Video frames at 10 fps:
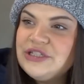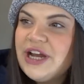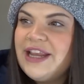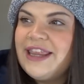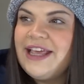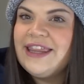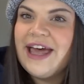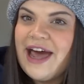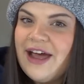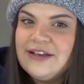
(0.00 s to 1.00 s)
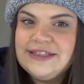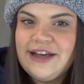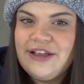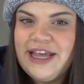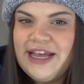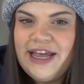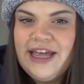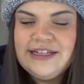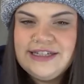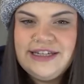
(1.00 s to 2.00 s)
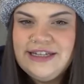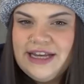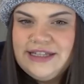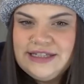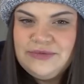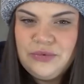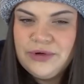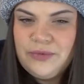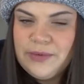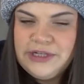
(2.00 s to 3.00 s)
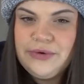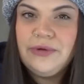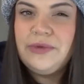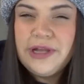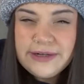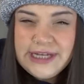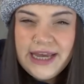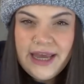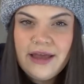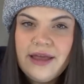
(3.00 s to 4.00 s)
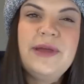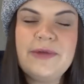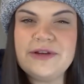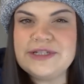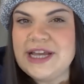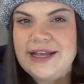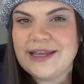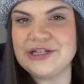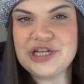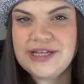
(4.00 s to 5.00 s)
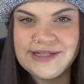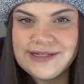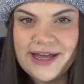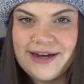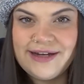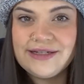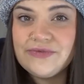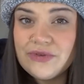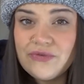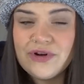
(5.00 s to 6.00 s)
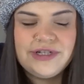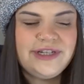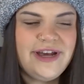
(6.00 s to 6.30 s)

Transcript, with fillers: I was trying to think of that. I was like, are they did did were, were we told what they were taking? Maybe they're just taking like gen studies for the first